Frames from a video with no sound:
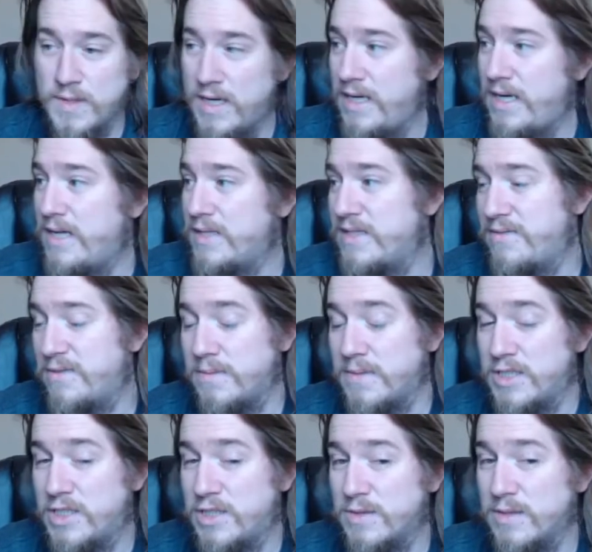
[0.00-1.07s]
I'll definitely be
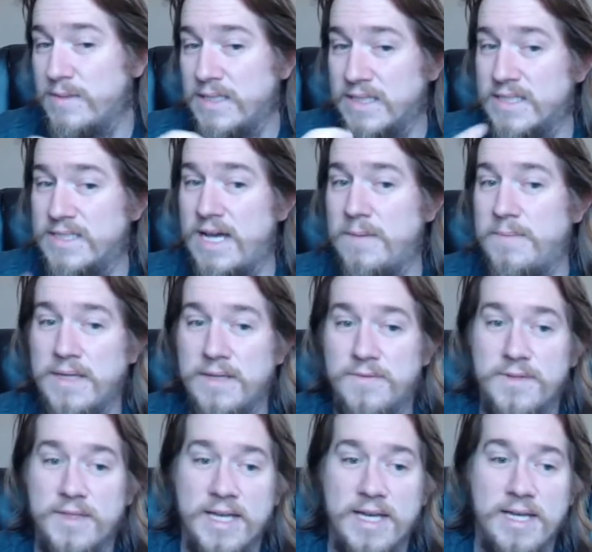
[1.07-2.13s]
streaming the top 8
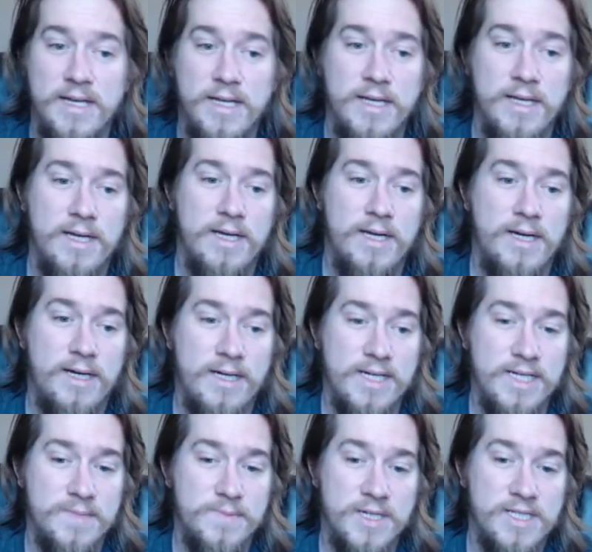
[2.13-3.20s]
for that
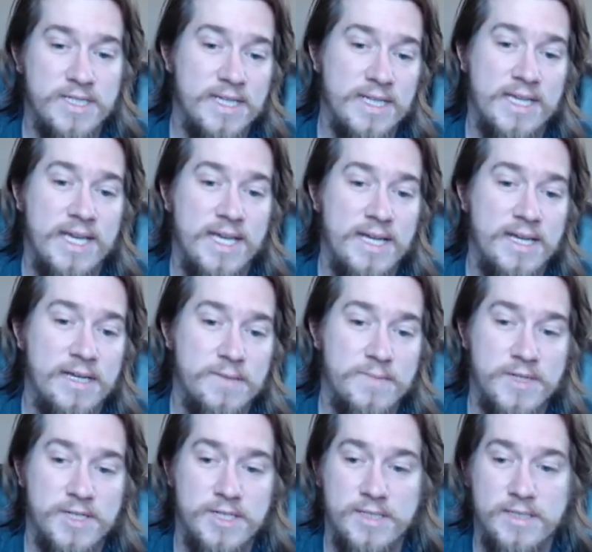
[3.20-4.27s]
as much as I can, and as
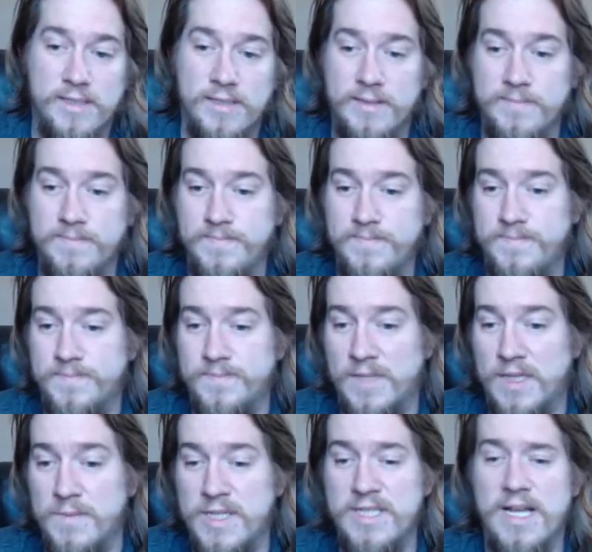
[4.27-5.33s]

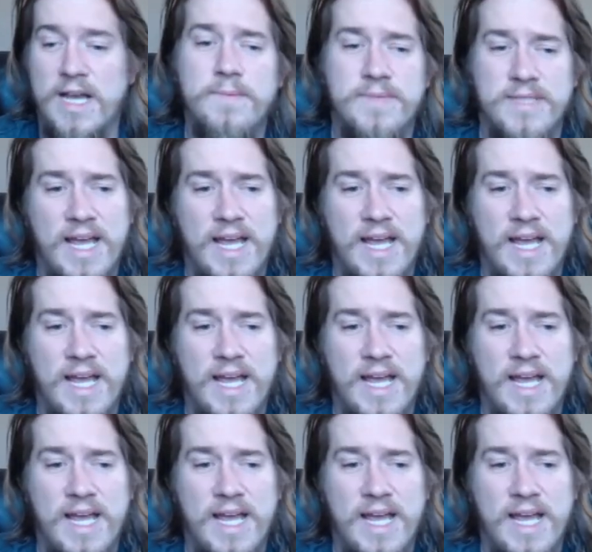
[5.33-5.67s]
much time as I